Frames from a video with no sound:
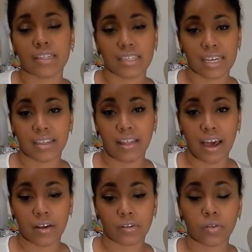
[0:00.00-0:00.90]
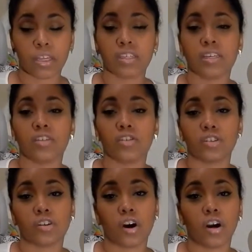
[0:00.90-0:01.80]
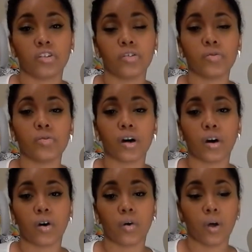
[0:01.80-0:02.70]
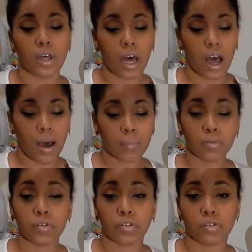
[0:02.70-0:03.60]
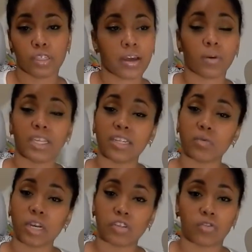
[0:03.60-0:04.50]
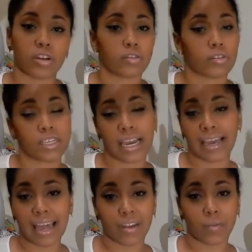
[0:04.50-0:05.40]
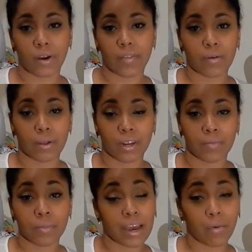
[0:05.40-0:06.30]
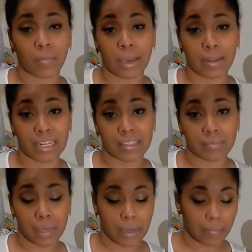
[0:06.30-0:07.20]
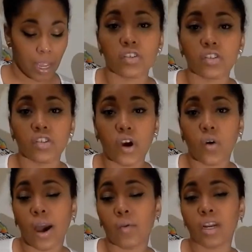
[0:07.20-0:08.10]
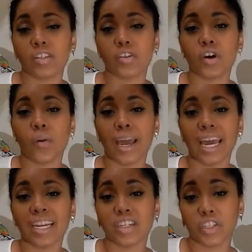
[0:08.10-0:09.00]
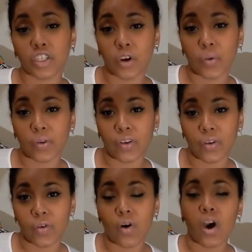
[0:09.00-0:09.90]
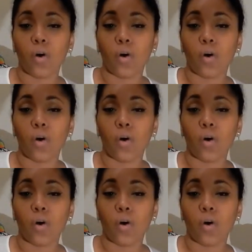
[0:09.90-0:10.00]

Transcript: that stays in the house. So this is just our to-go booster seat that we take to restaurants or take anywhere that we may need to be. So I wanted to go ahead and show you